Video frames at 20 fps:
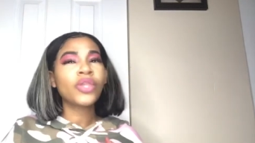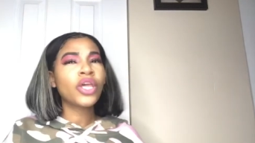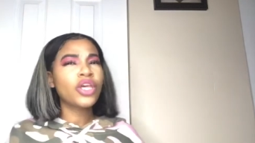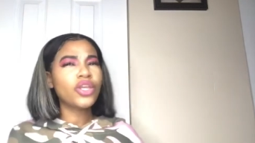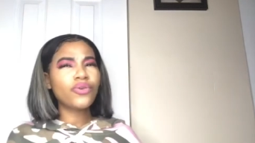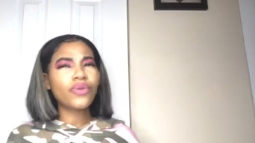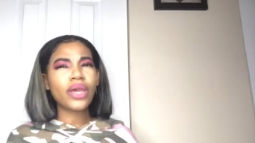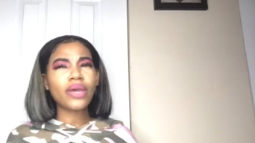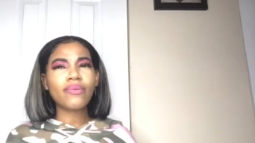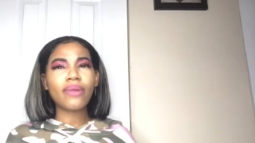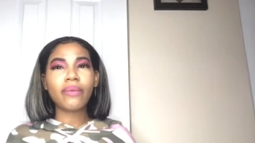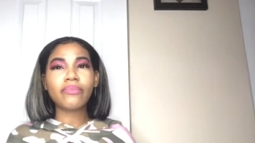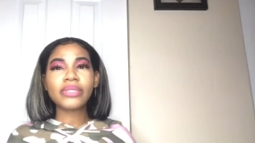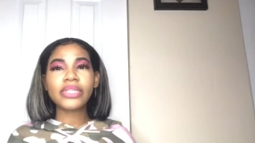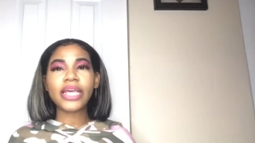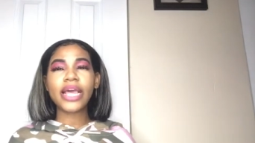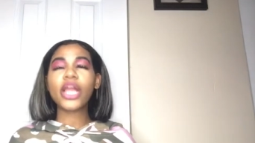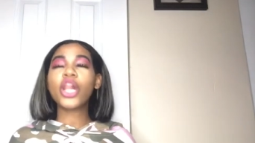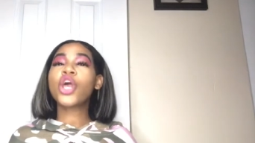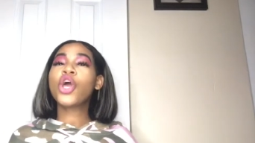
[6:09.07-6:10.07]
You get what I'm
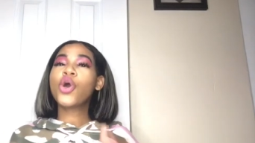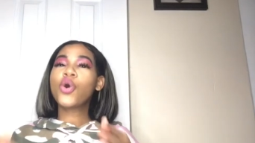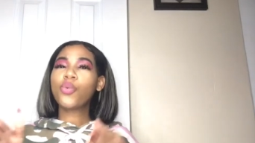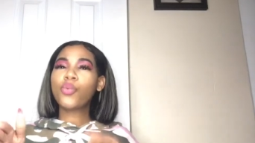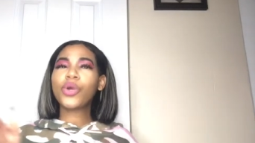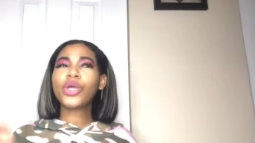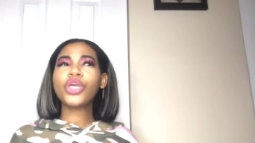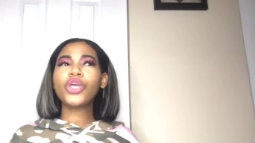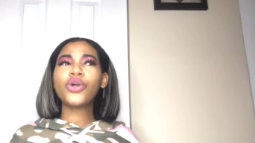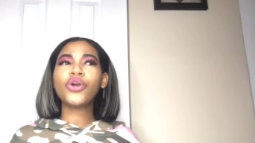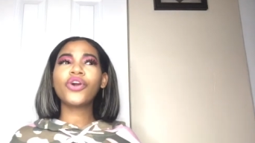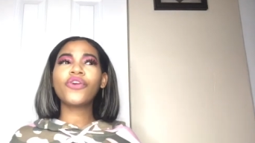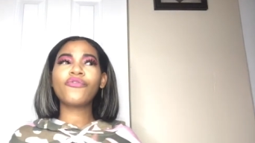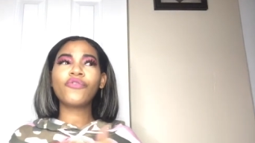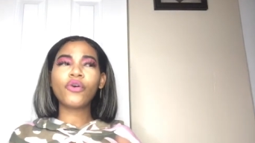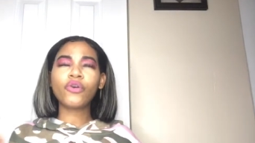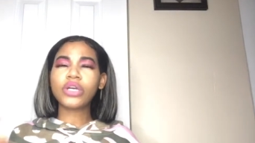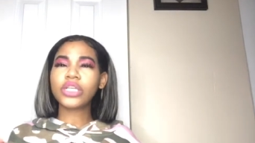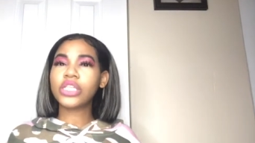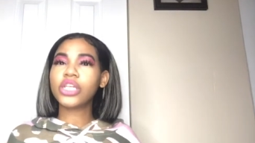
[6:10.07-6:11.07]
saying? When you're
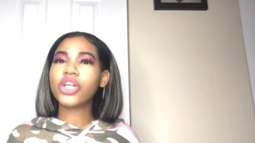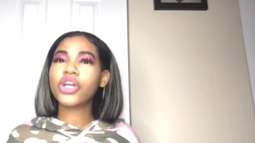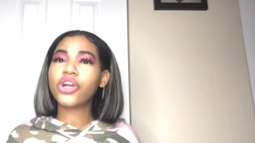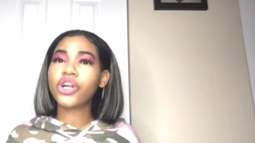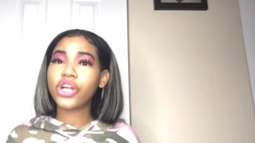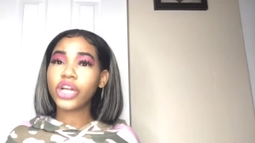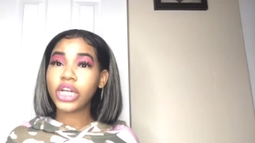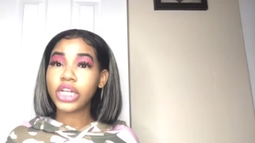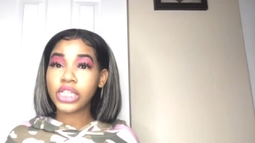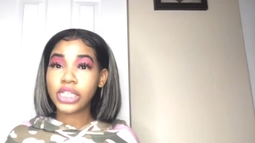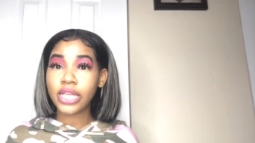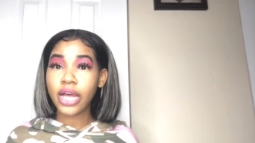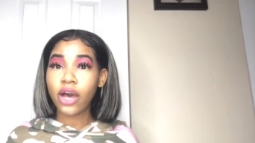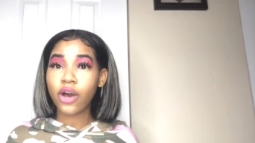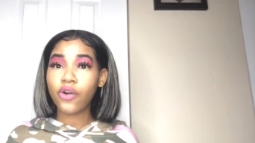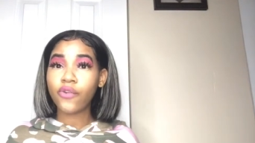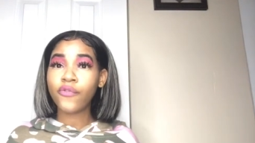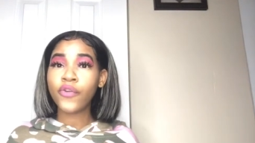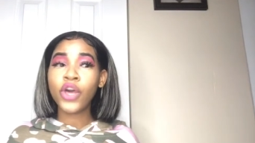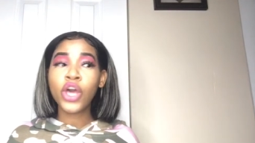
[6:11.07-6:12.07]
focusing on
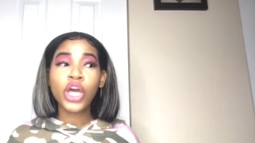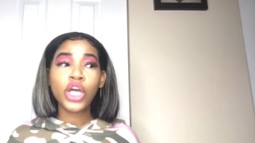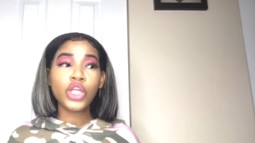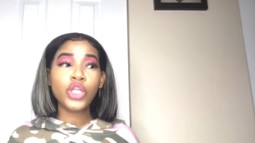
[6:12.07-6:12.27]
yourself,